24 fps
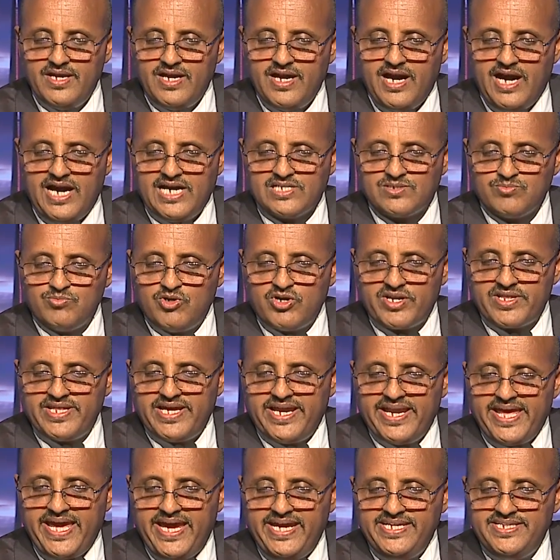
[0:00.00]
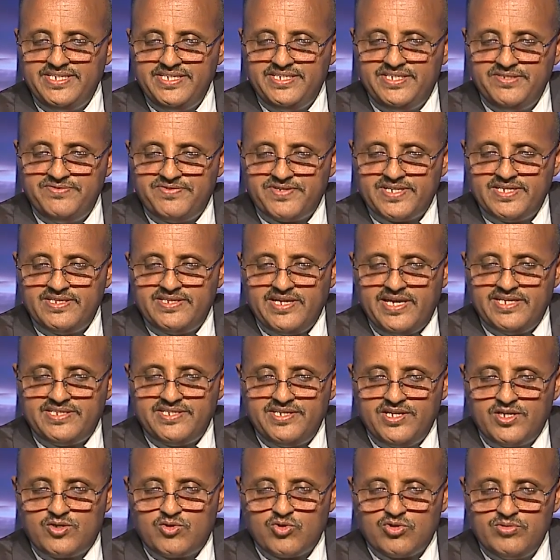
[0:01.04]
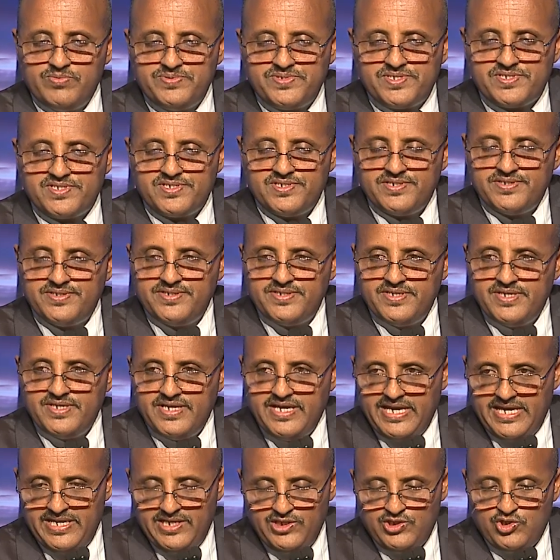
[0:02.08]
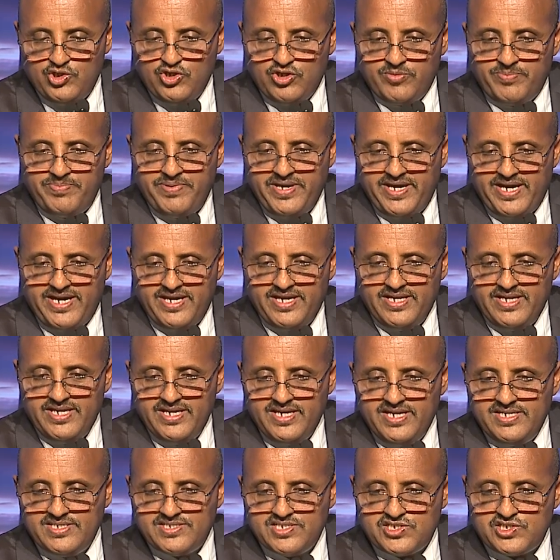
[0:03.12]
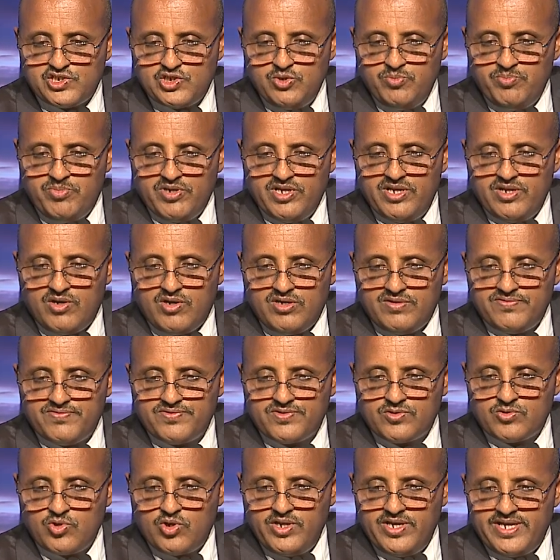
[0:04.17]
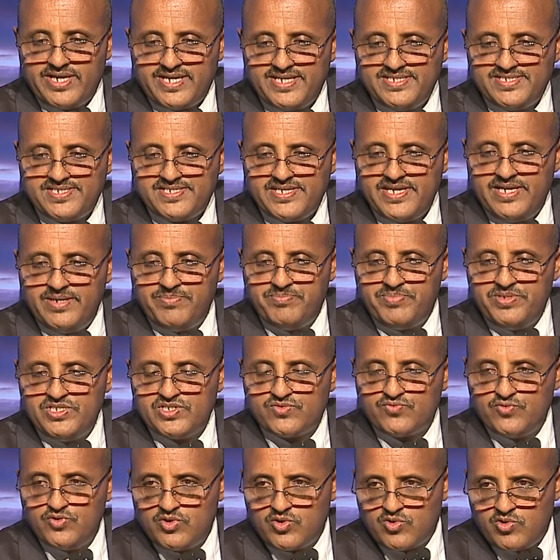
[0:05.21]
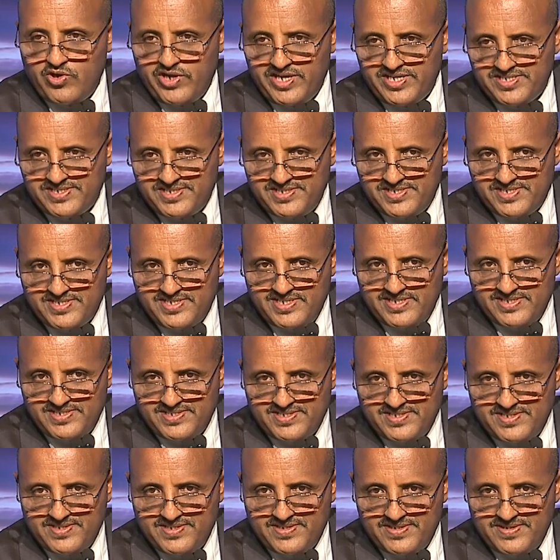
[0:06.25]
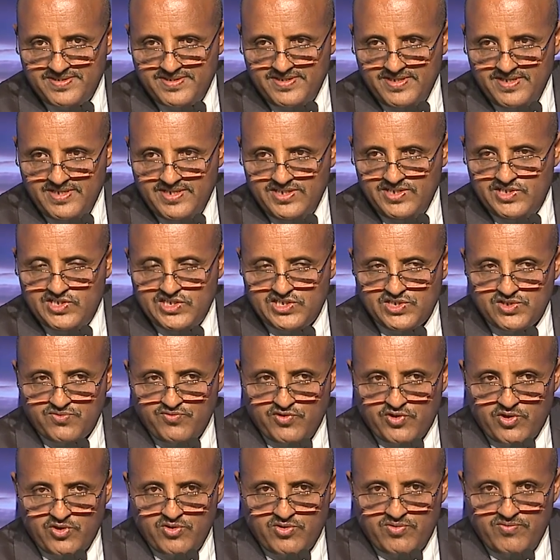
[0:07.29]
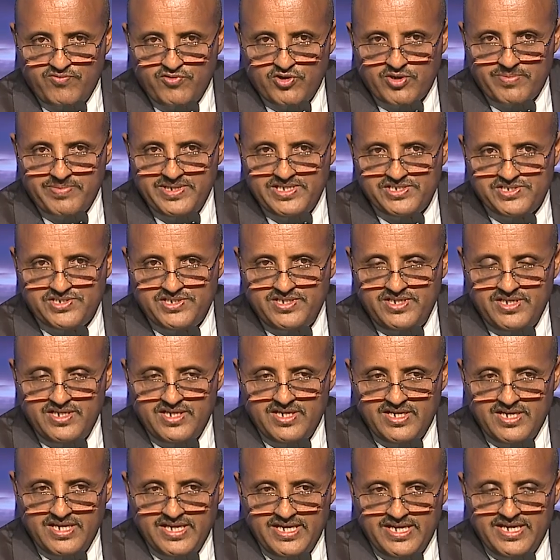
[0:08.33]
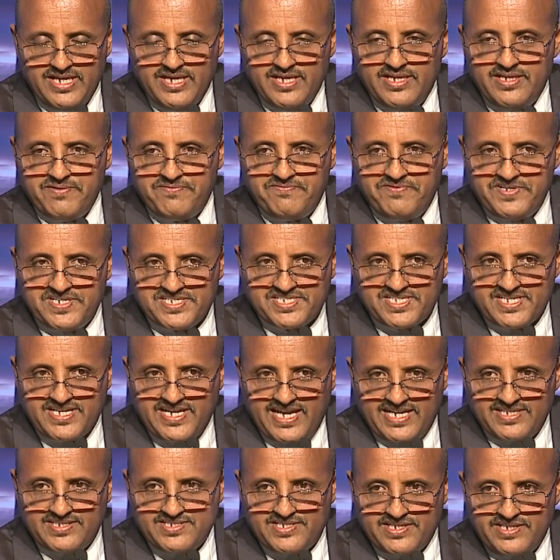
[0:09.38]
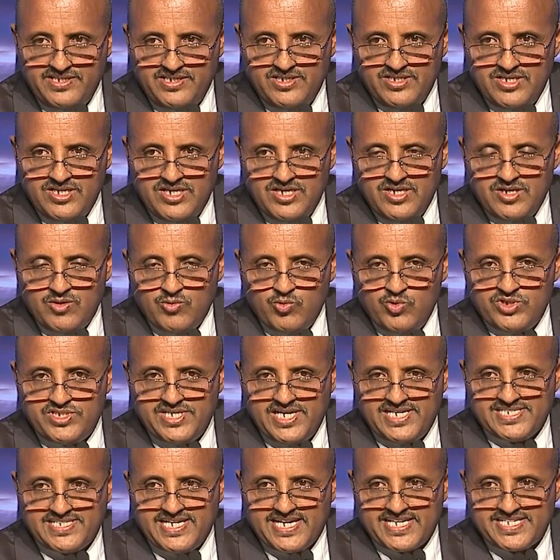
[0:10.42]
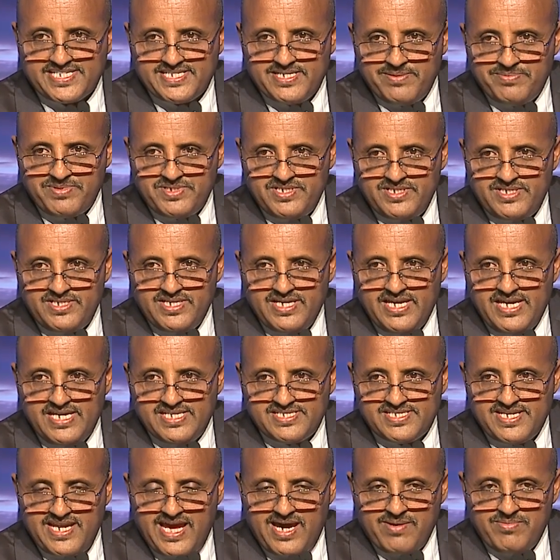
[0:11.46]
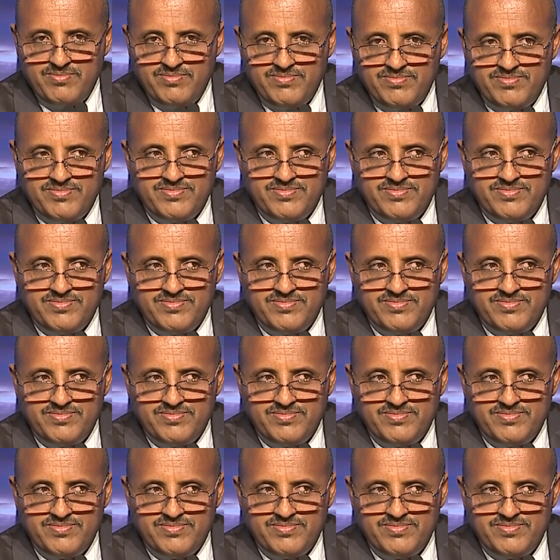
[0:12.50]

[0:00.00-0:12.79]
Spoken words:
has more than 80 different ethnic groups, and Ethiopia is a symbol of tolerance and peaceful coexistence. Just for your information, the first country which has accepted Islam